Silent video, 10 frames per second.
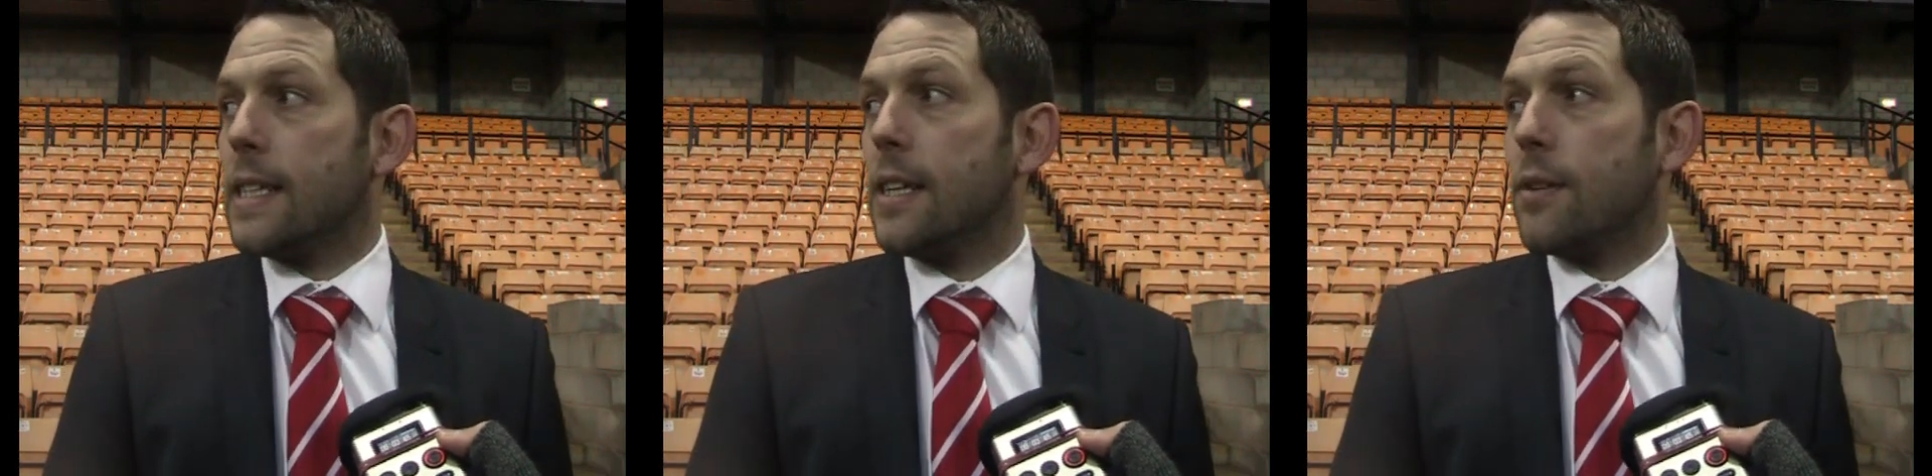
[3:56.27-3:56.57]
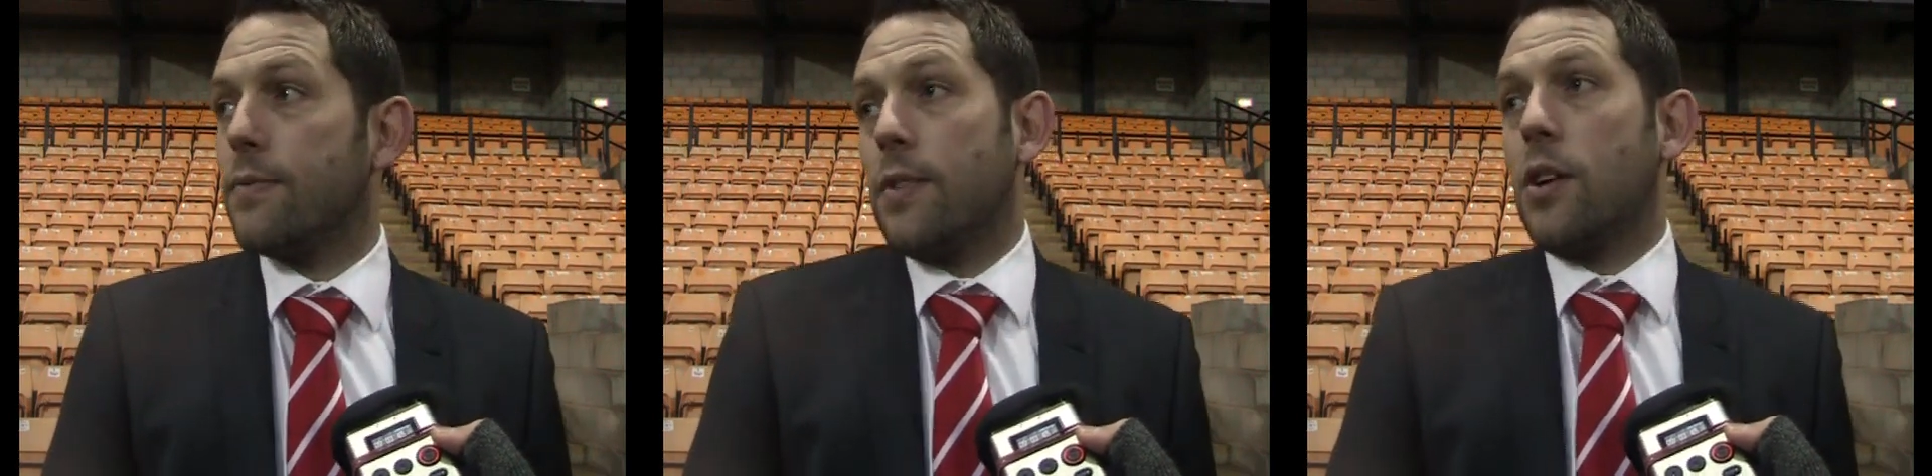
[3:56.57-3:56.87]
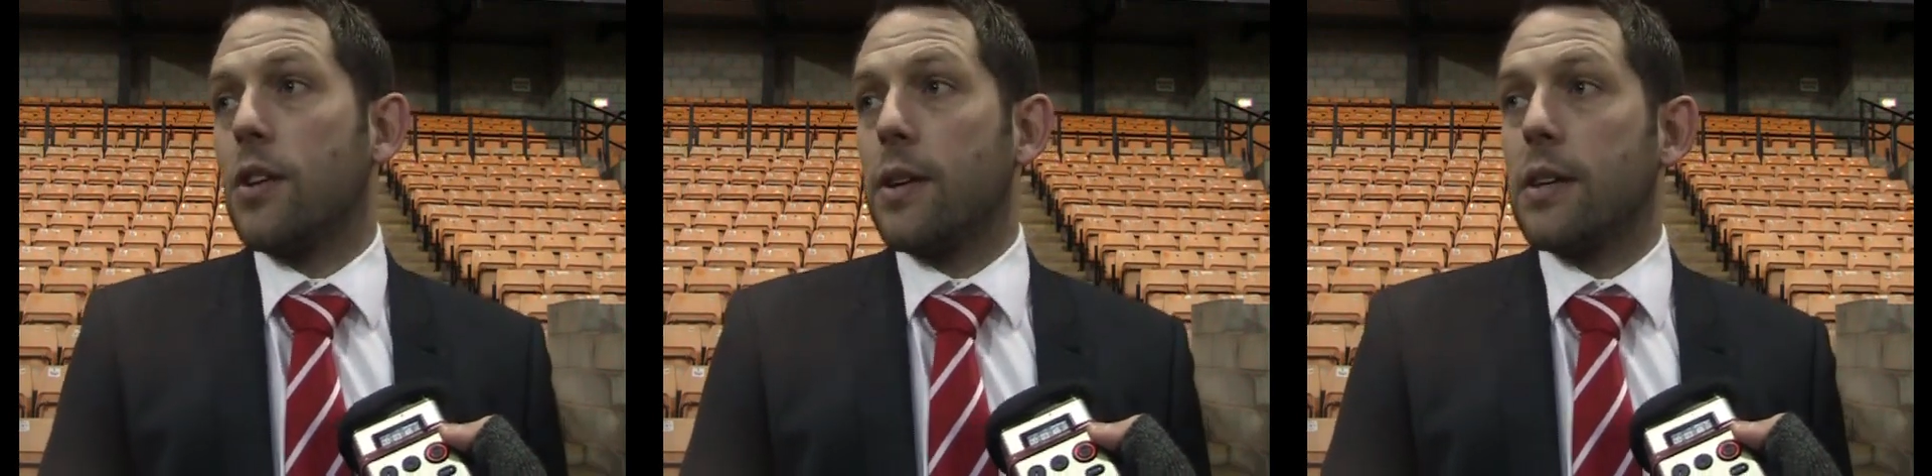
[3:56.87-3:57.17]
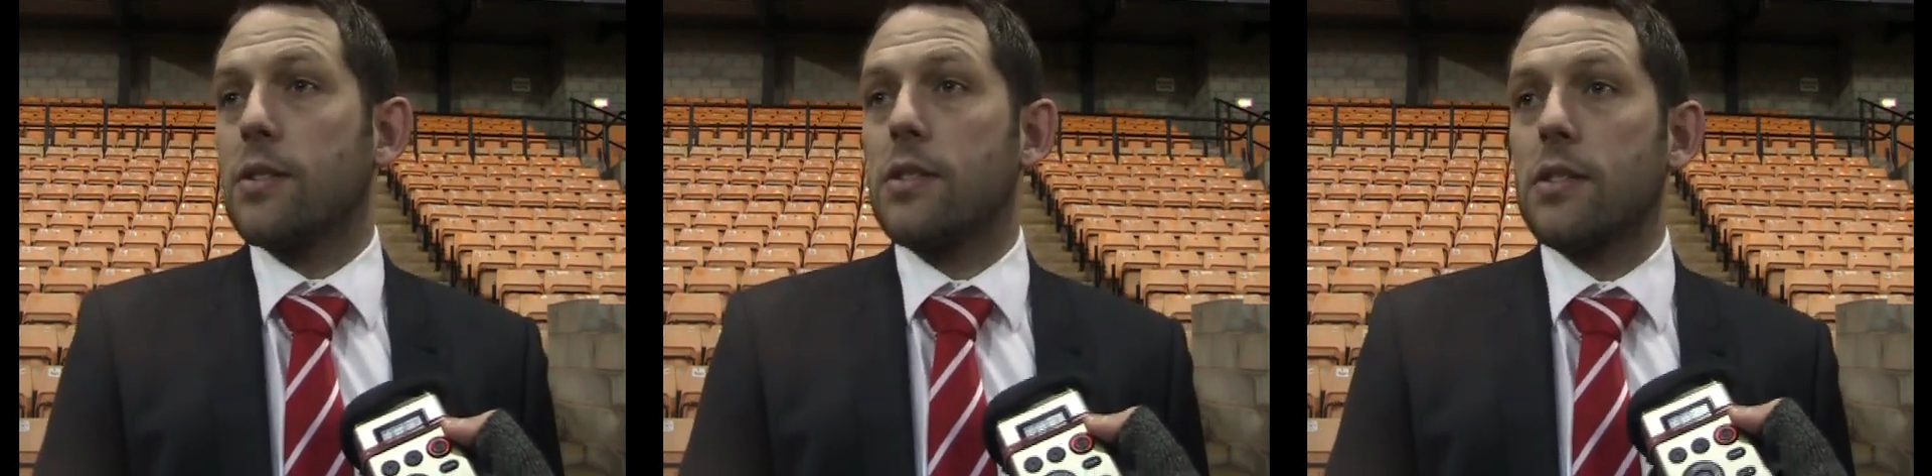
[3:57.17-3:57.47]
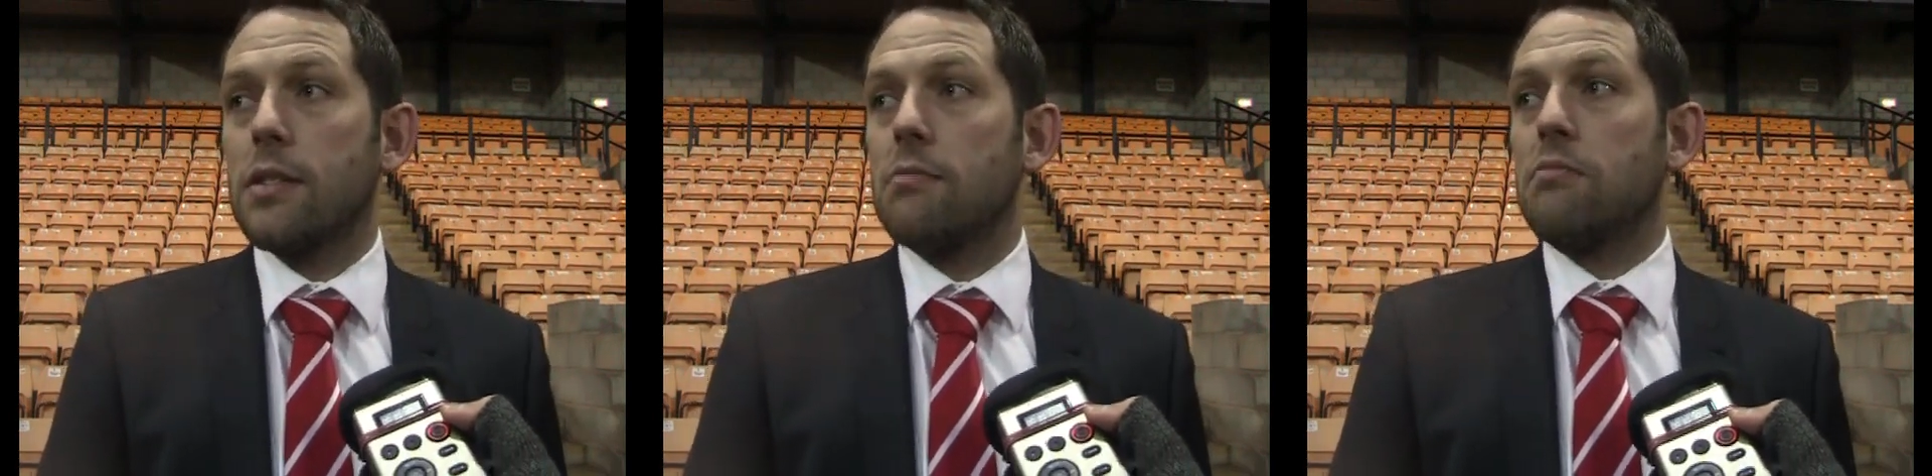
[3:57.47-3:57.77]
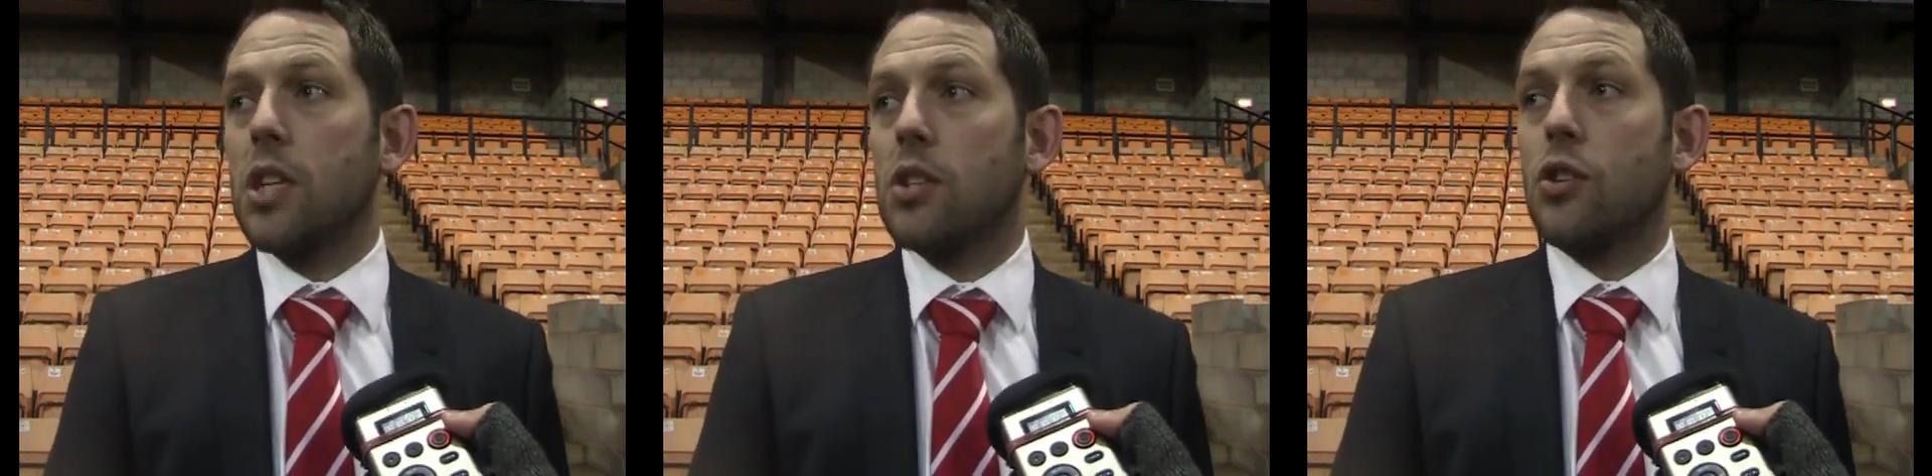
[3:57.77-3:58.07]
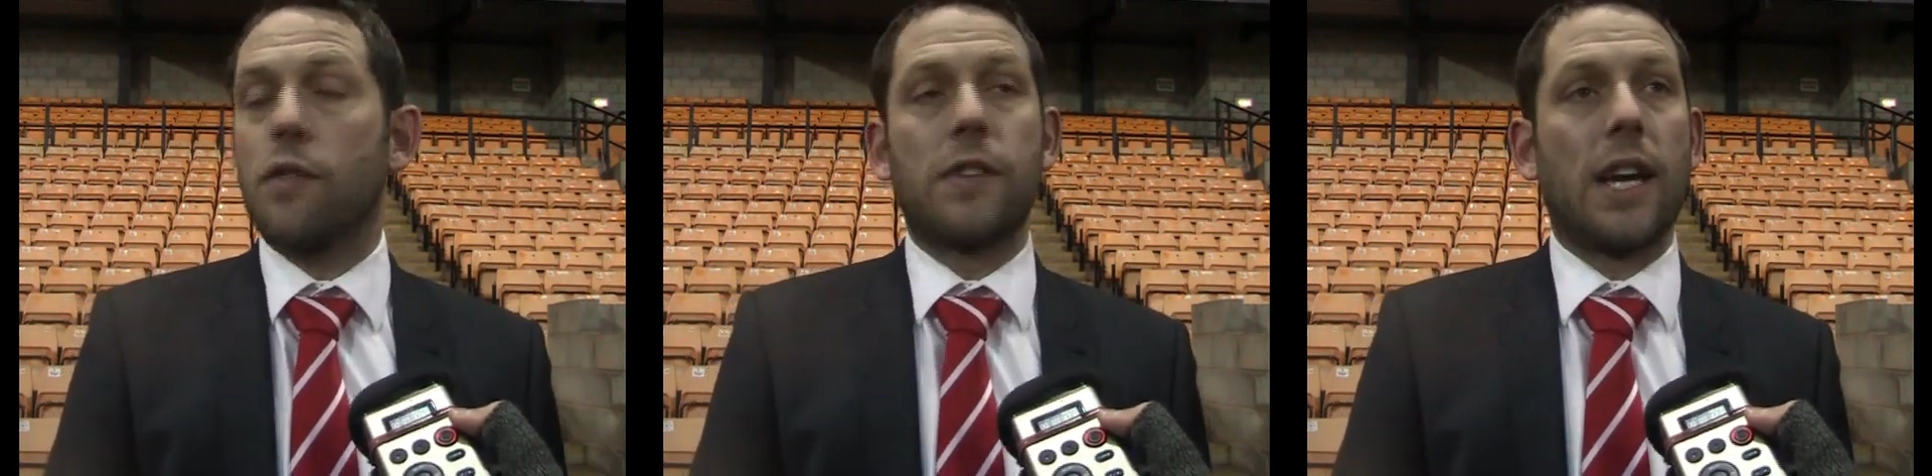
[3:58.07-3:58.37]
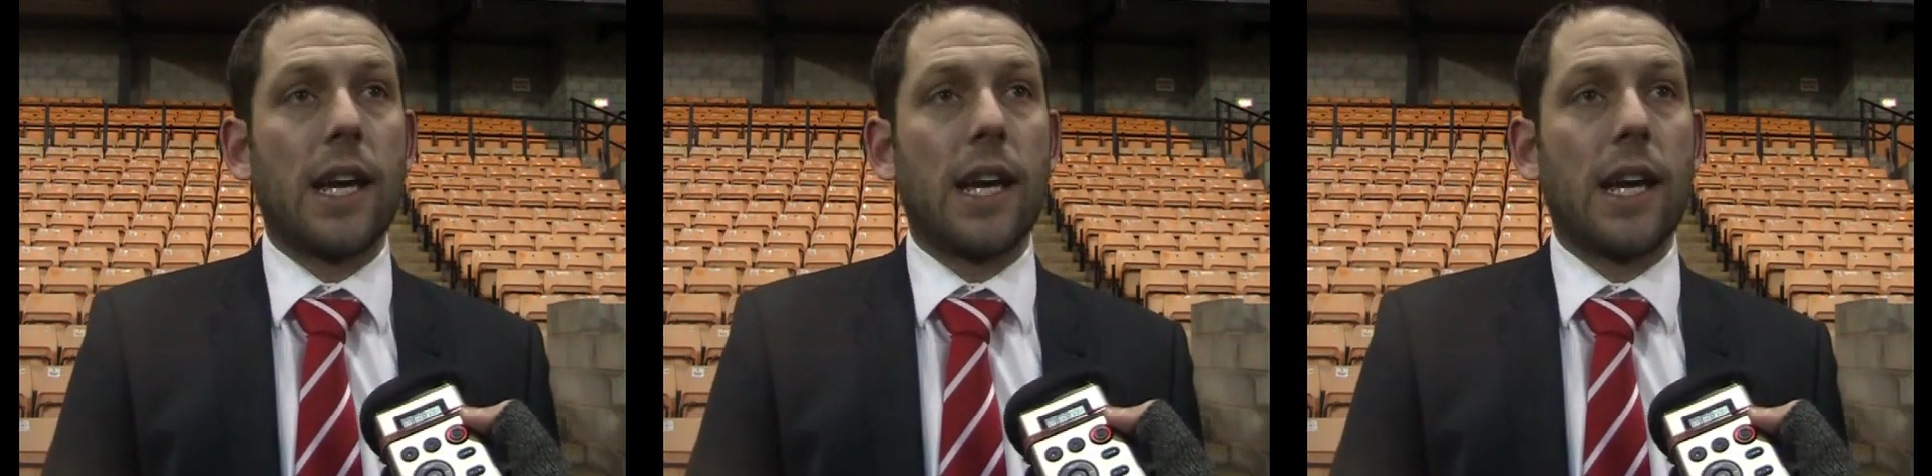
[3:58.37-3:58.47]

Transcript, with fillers: you know, although it is a tough